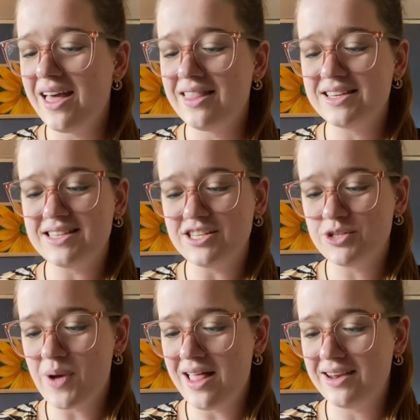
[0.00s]
the
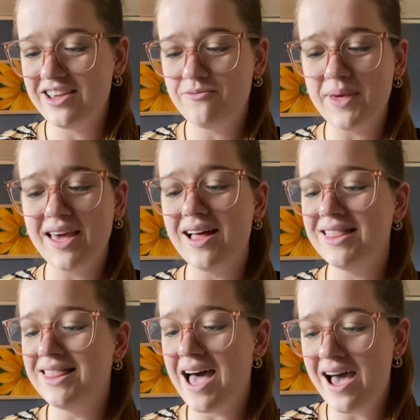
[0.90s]
sensuality of being
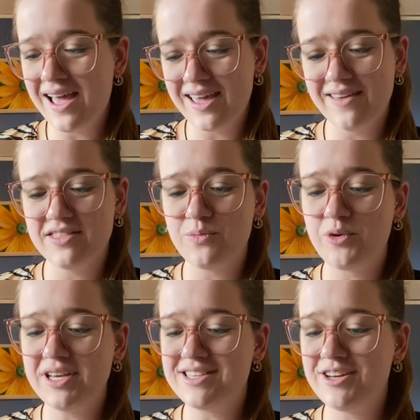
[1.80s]
alive, the
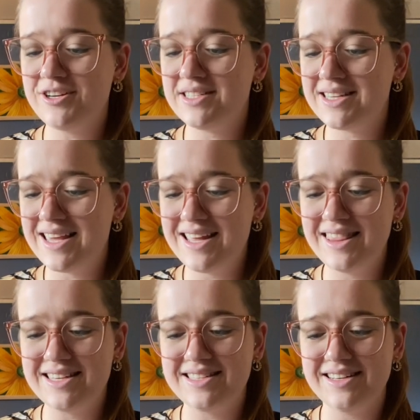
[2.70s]
breeze on your
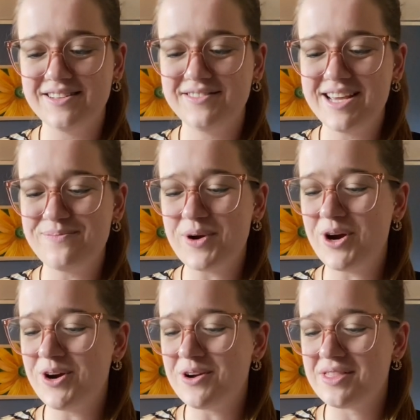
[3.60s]
skin, the scent of damp
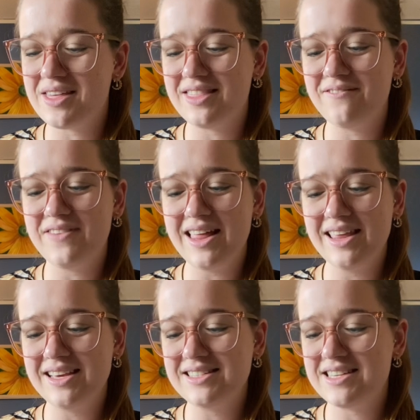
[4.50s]
earth, the
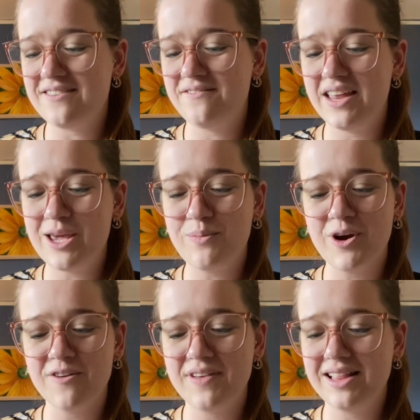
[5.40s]
feelings of fitting
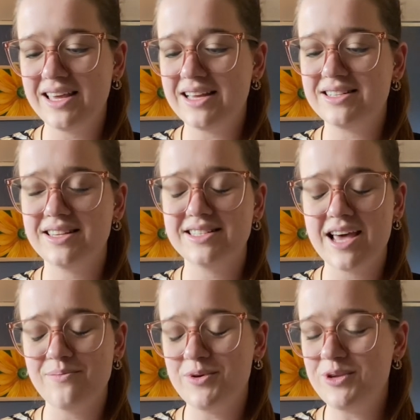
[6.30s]
perfectly into the
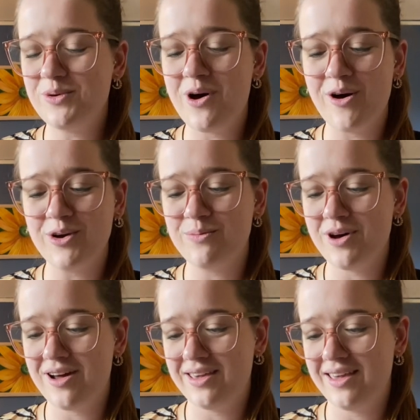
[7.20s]
temple you call your
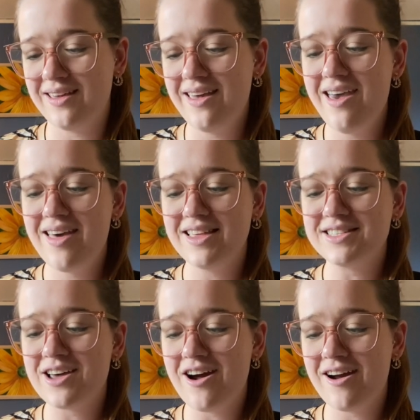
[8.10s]
body.
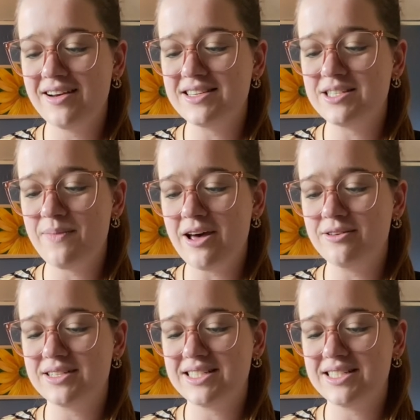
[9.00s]
This card is about